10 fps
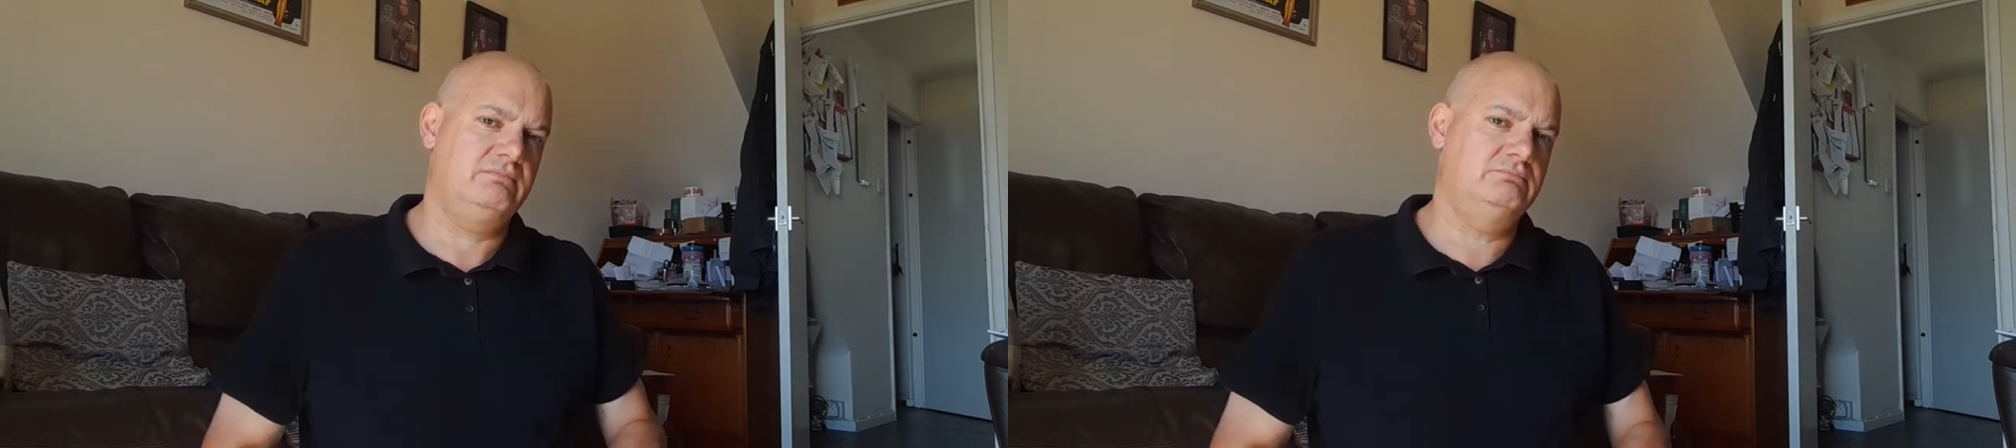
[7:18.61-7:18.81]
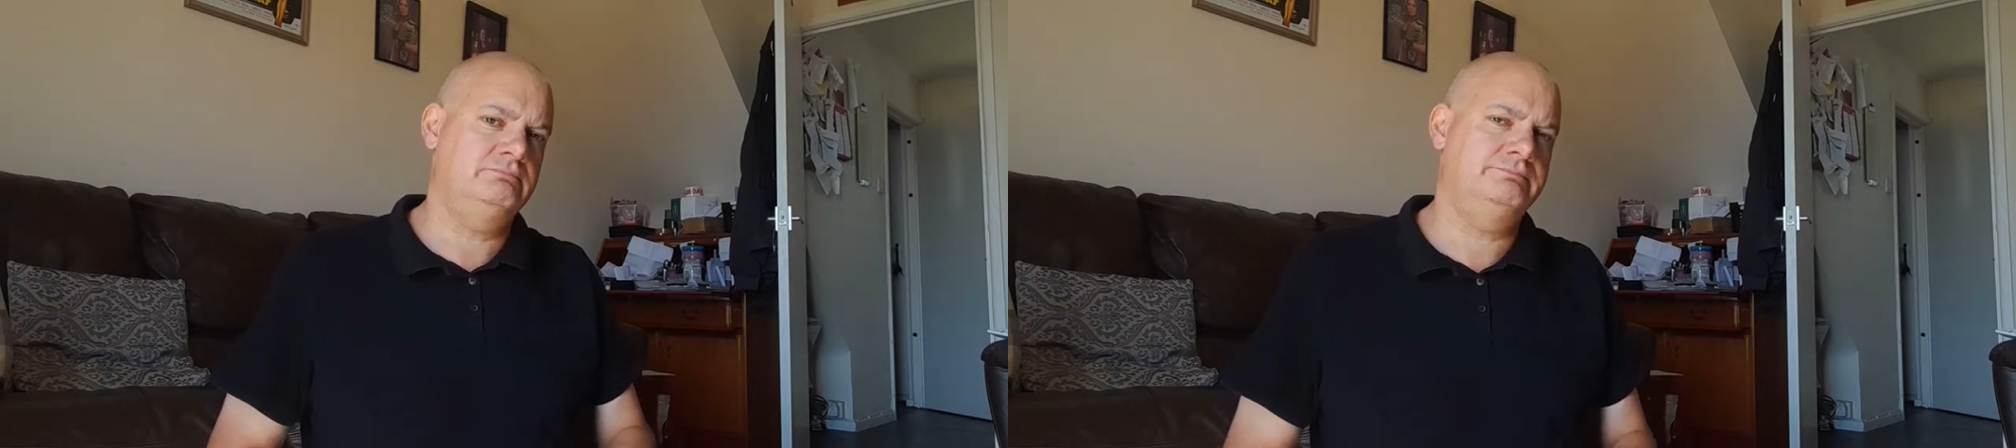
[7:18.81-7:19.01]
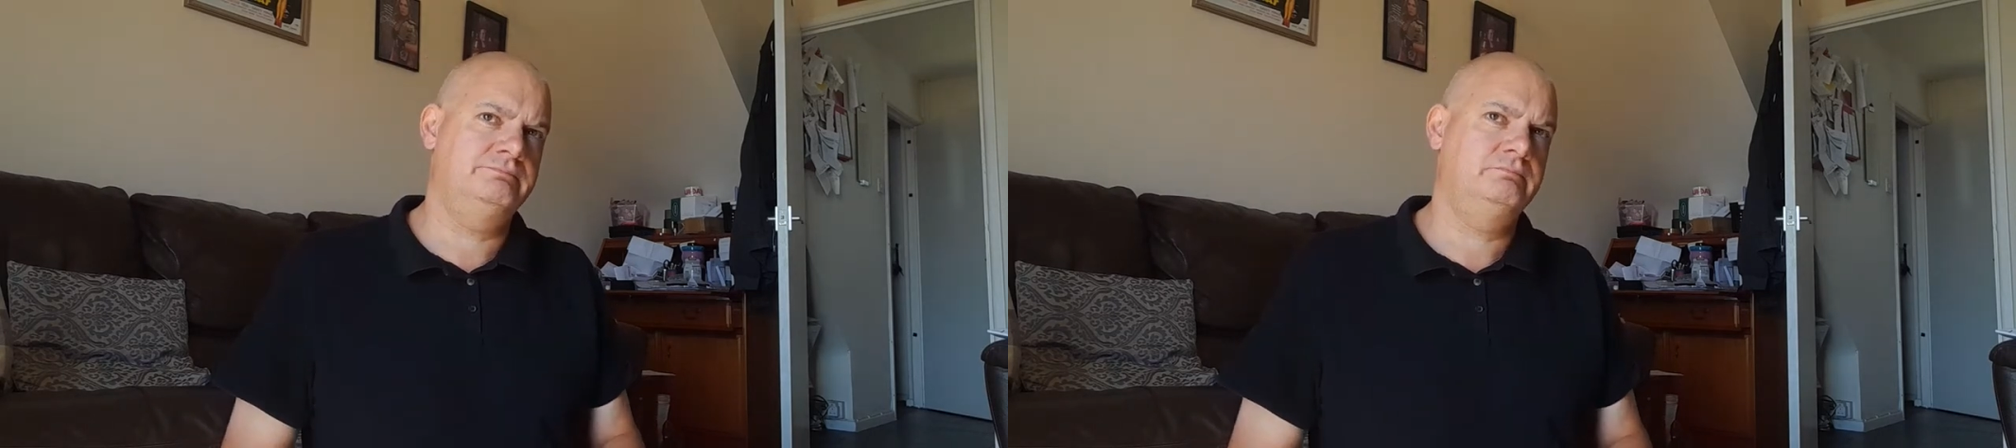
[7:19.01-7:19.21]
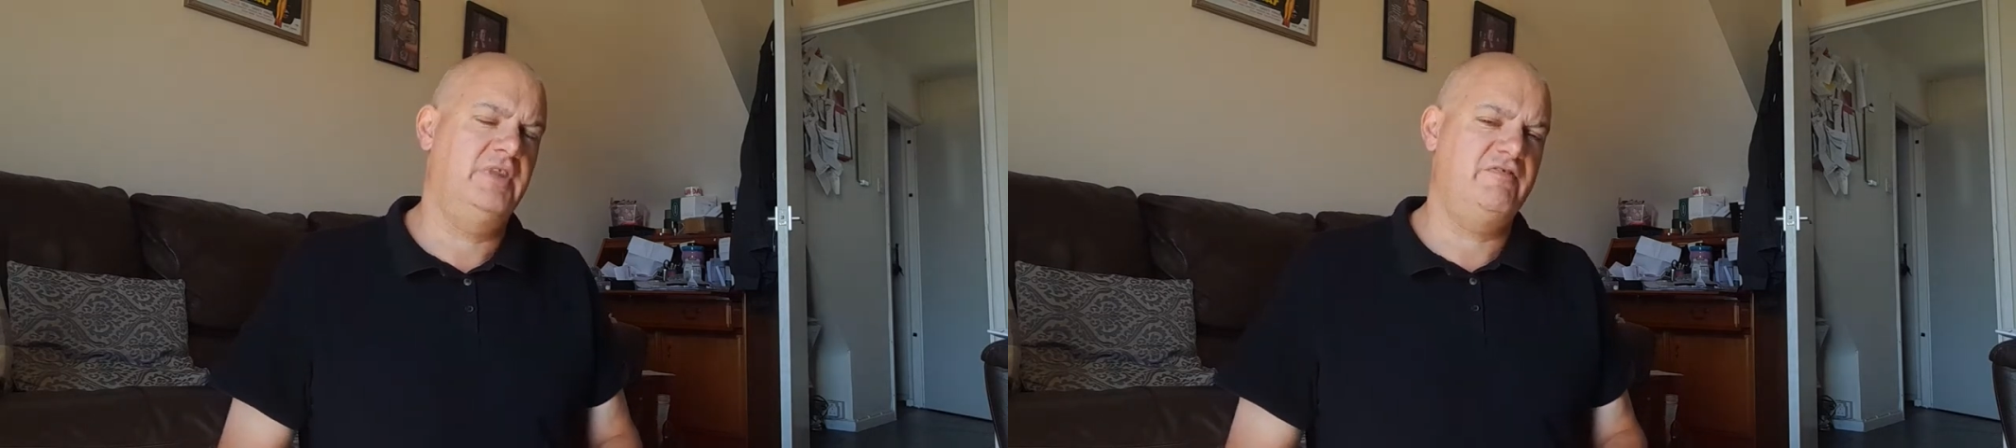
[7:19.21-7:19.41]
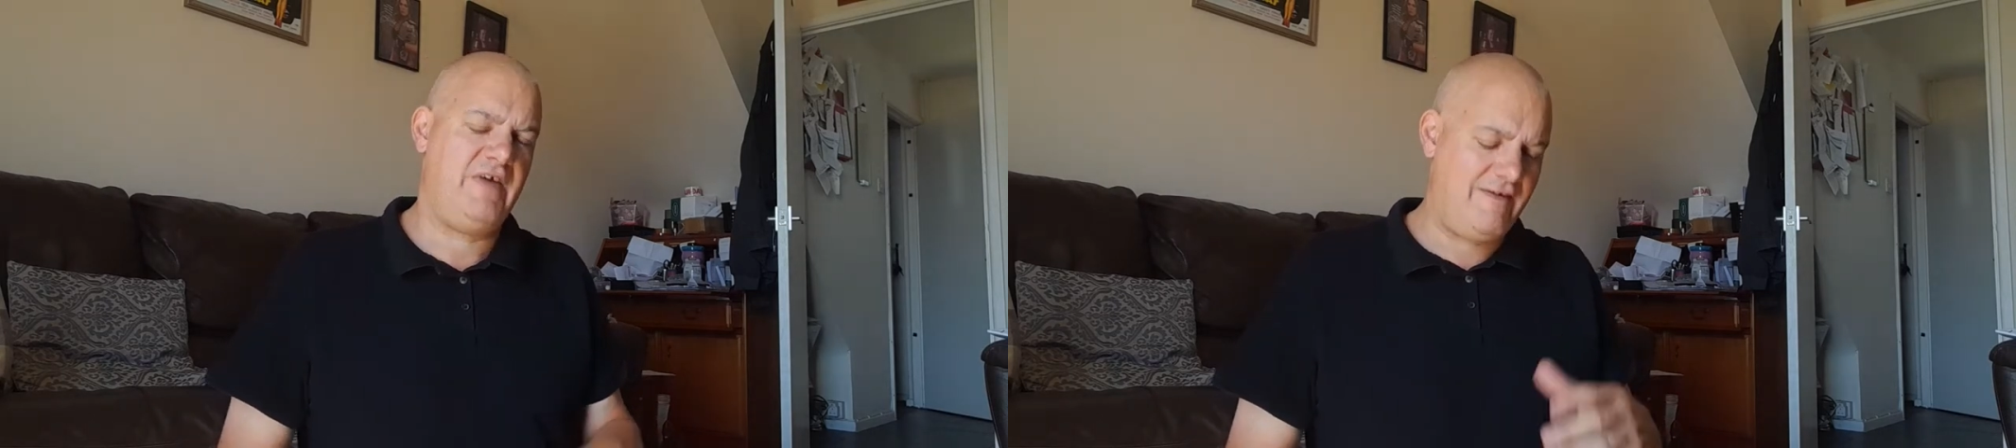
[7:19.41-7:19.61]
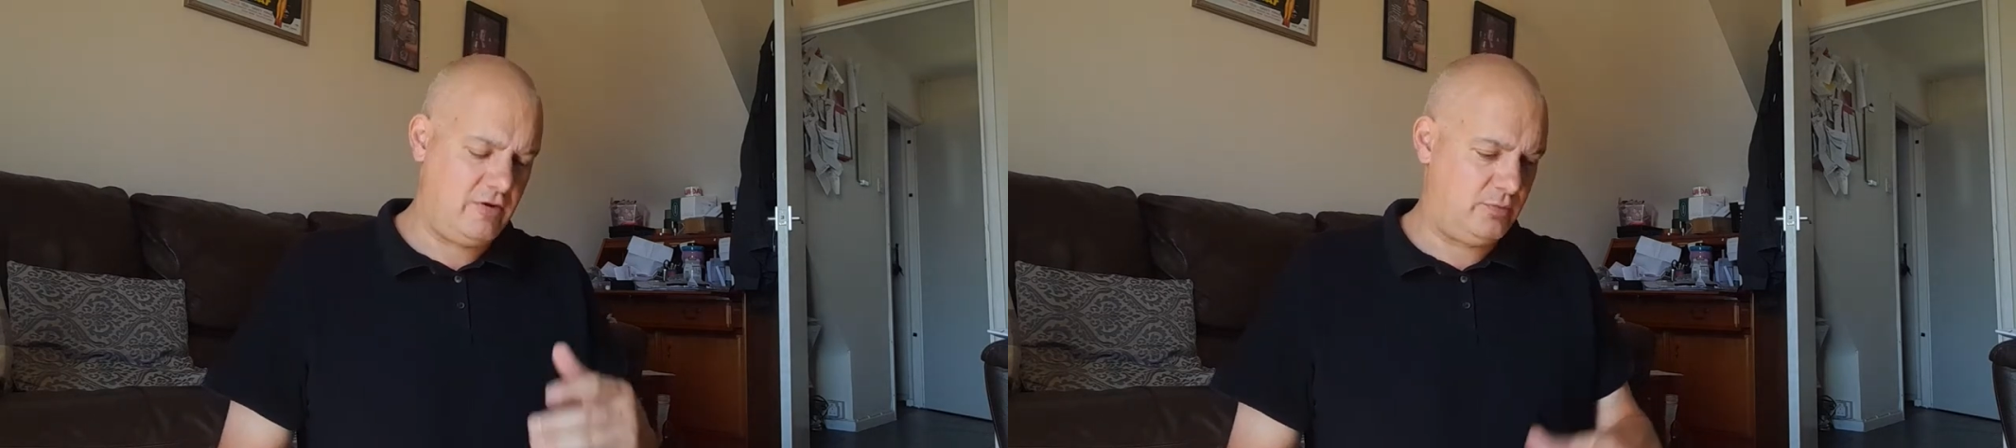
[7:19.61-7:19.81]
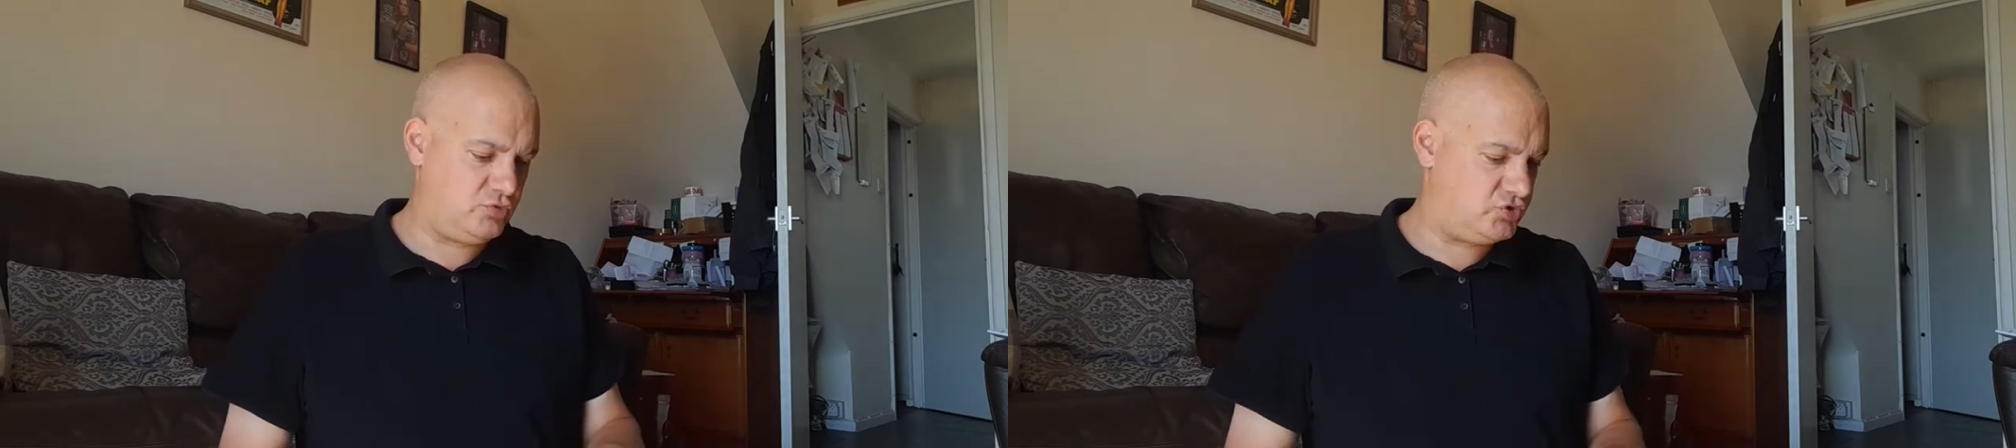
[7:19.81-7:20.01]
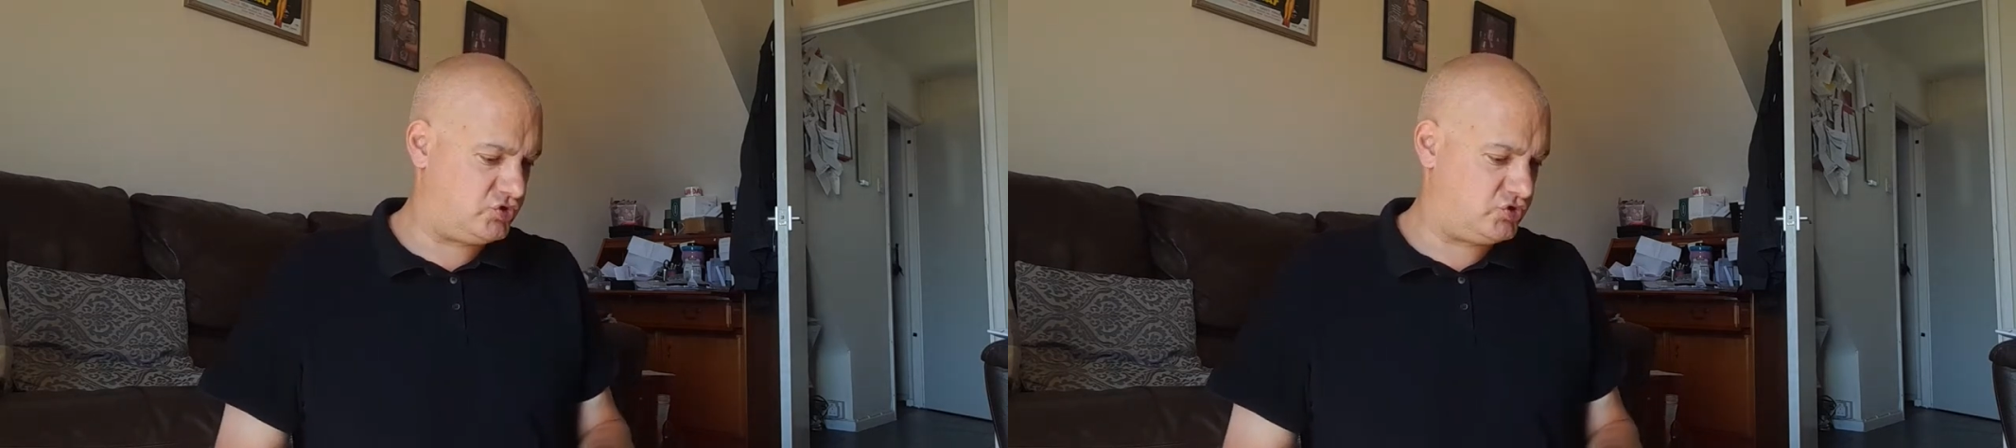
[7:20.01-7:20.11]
the variable